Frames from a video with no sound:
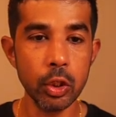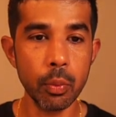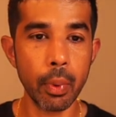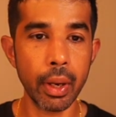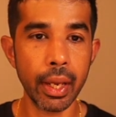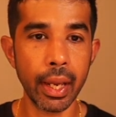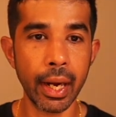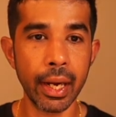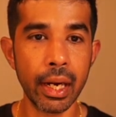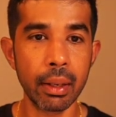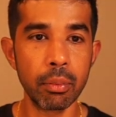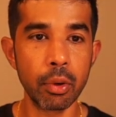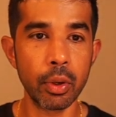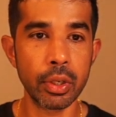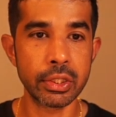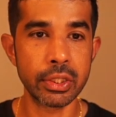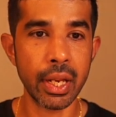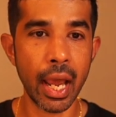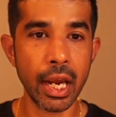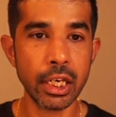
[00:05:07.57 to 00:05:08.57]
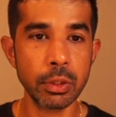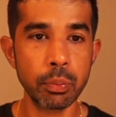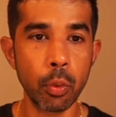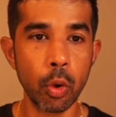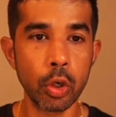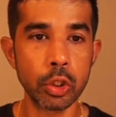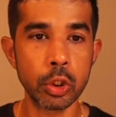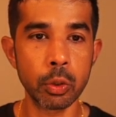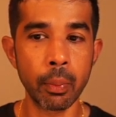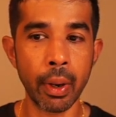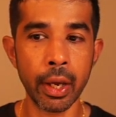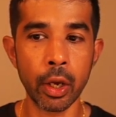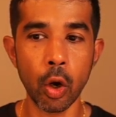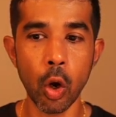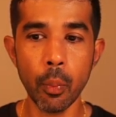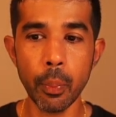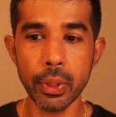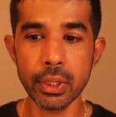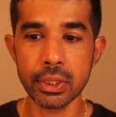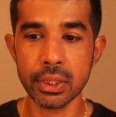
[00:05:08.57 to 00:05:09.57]
my AWS dashboard to my
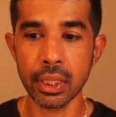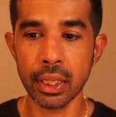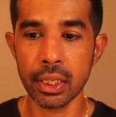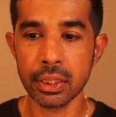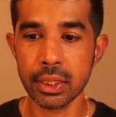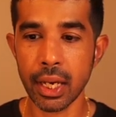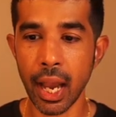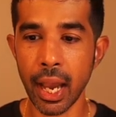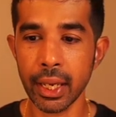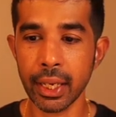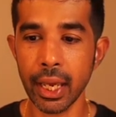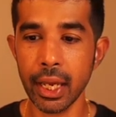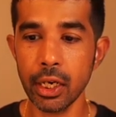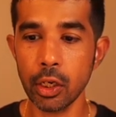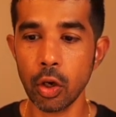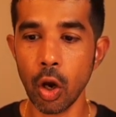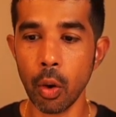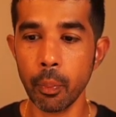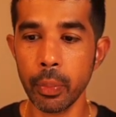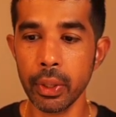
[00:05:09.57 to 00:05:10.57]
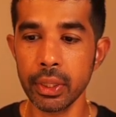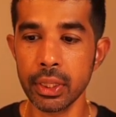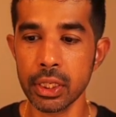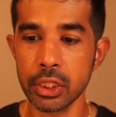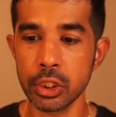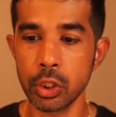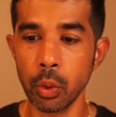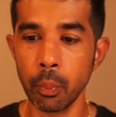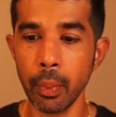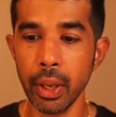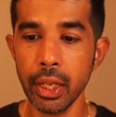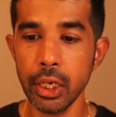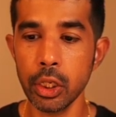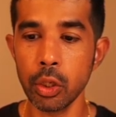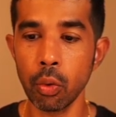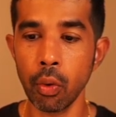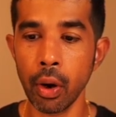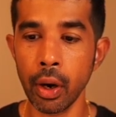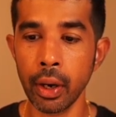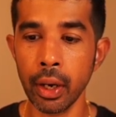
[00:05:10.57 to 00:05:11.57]
OpenSearch, I can copy this domain
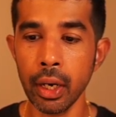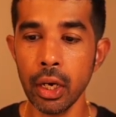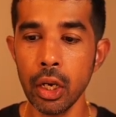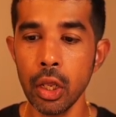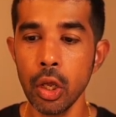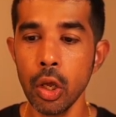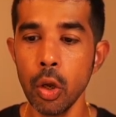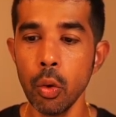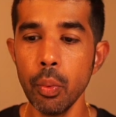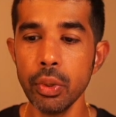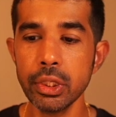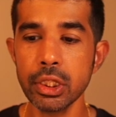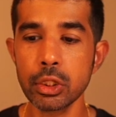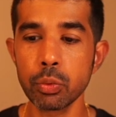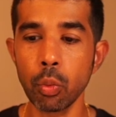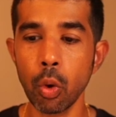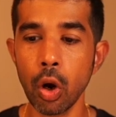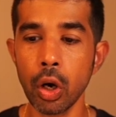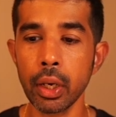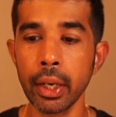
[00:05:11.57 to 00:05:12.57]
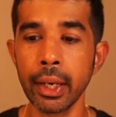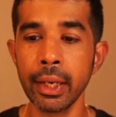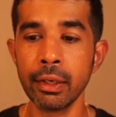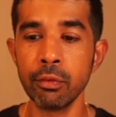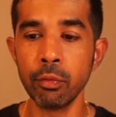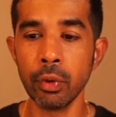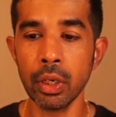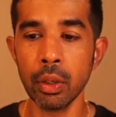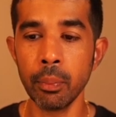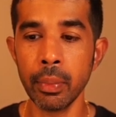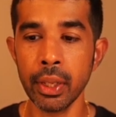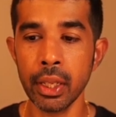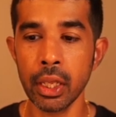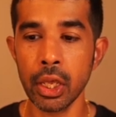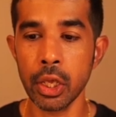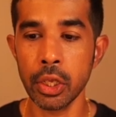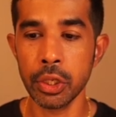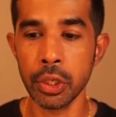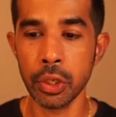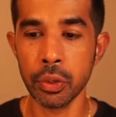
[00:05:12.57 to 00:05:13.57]
URL, which is what it will be
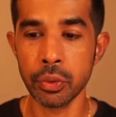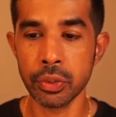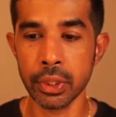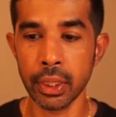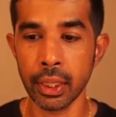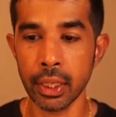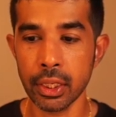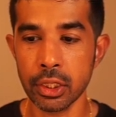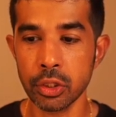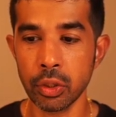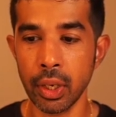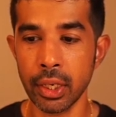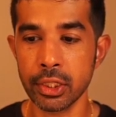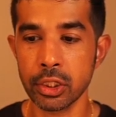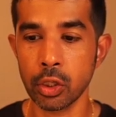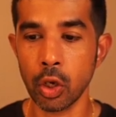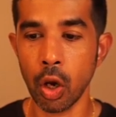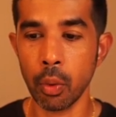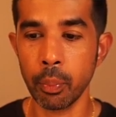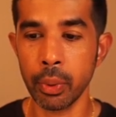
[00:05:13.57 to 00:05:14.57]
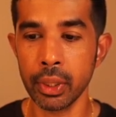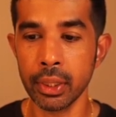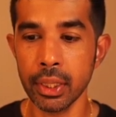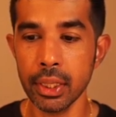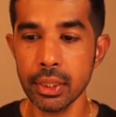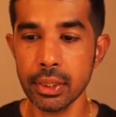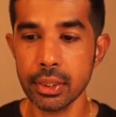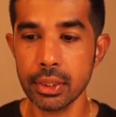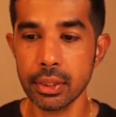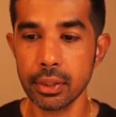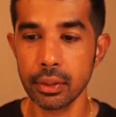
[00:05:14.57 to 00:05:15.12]
using. So let's copy this